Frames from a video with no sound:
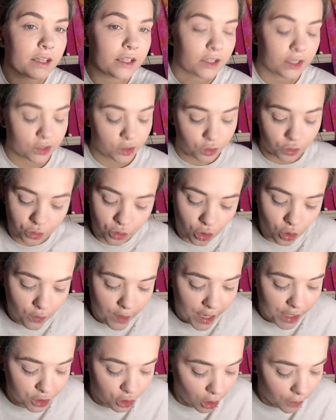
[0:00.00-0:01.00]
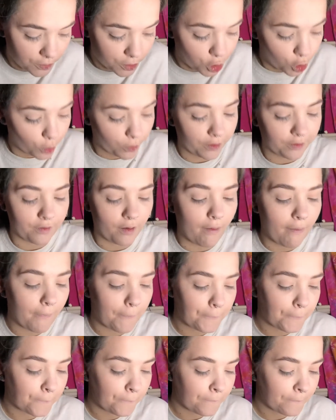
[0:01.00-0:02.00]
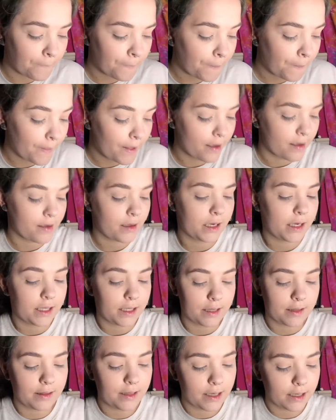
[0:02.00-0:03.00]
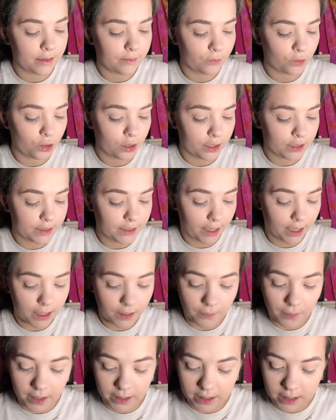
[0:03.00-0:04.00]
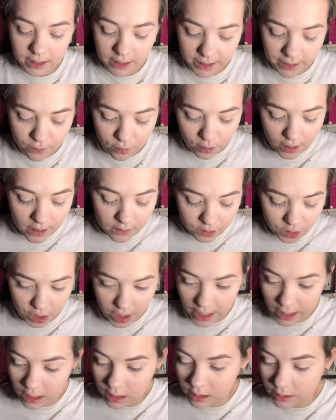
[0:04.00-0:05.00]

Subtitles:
that's done an alright job, to be fair. And then I'm going to take my clear brow gel